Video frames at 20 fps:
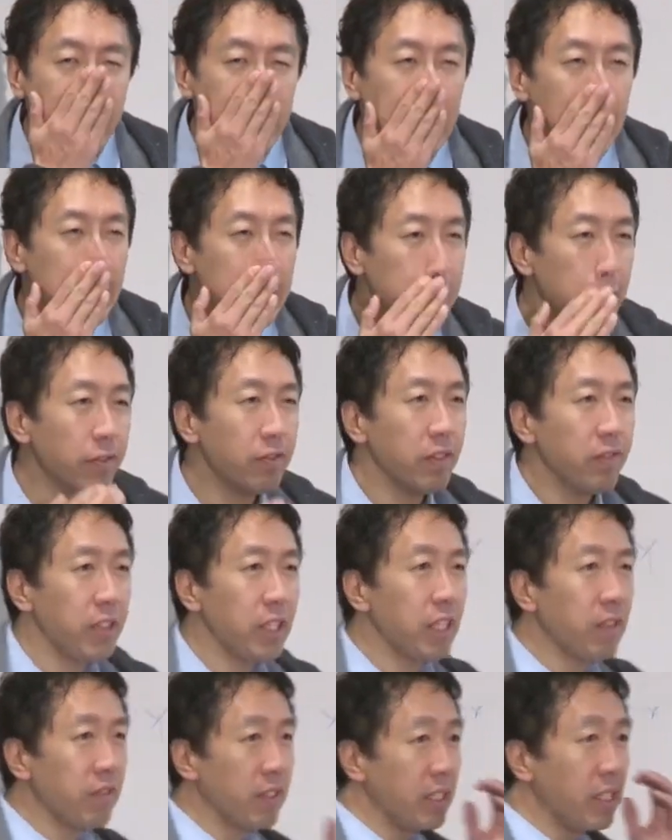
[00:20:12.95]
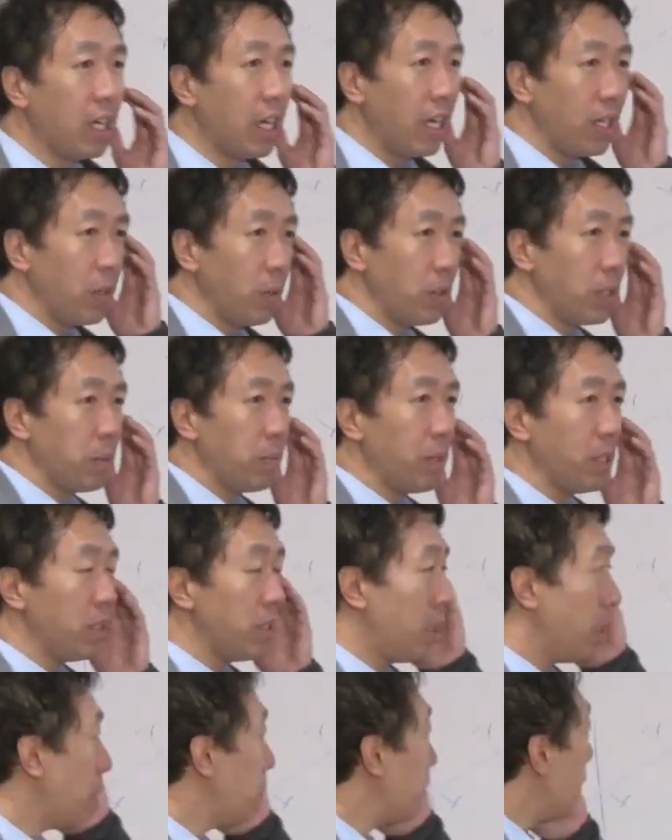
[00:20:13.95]
I guess if you're fitting a very high order
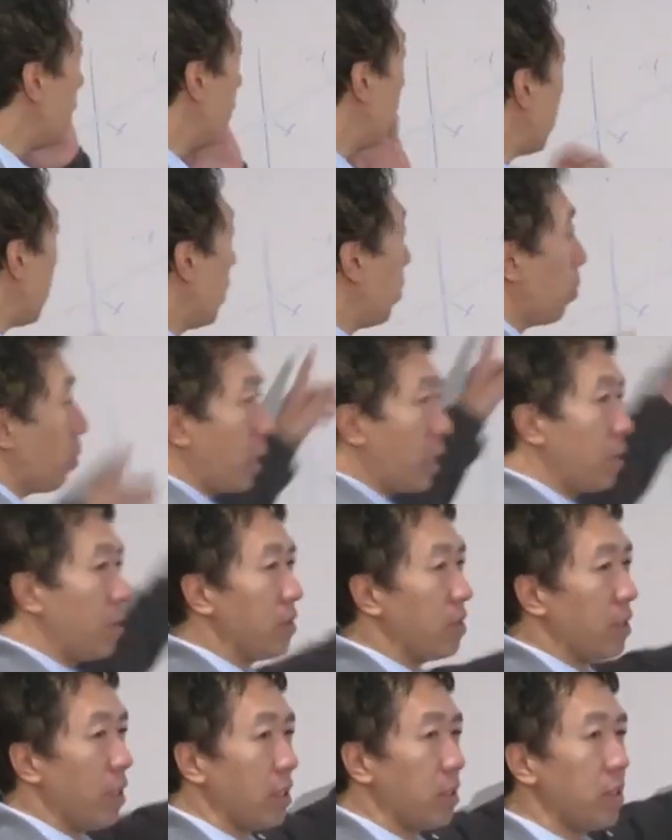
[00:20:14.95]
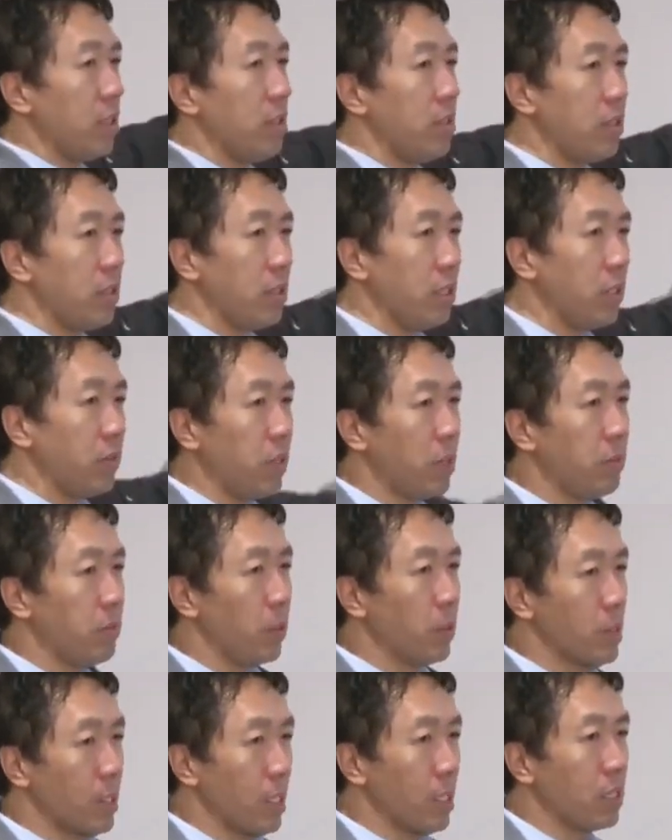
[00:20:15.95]
polynomial that wiggles like this, if you have
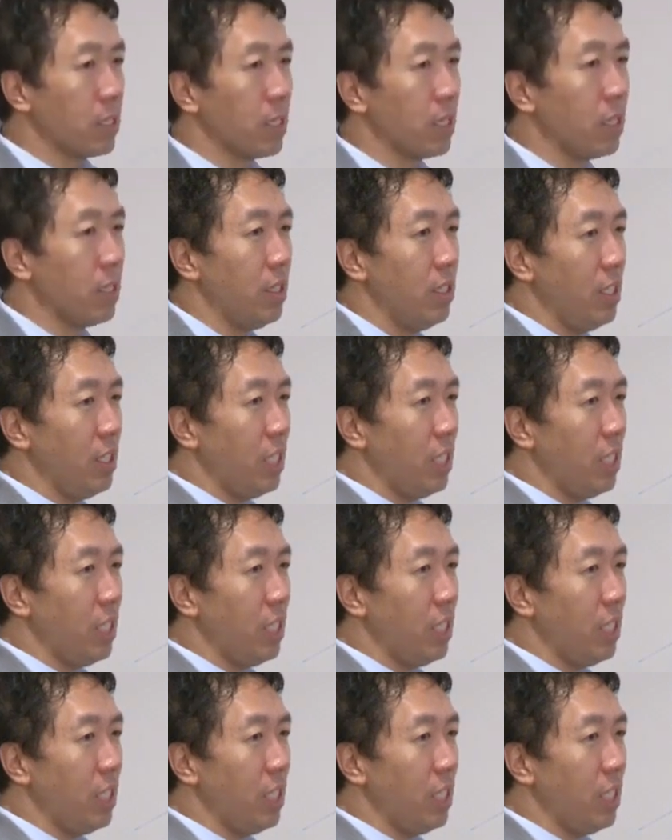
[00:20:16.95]
more data,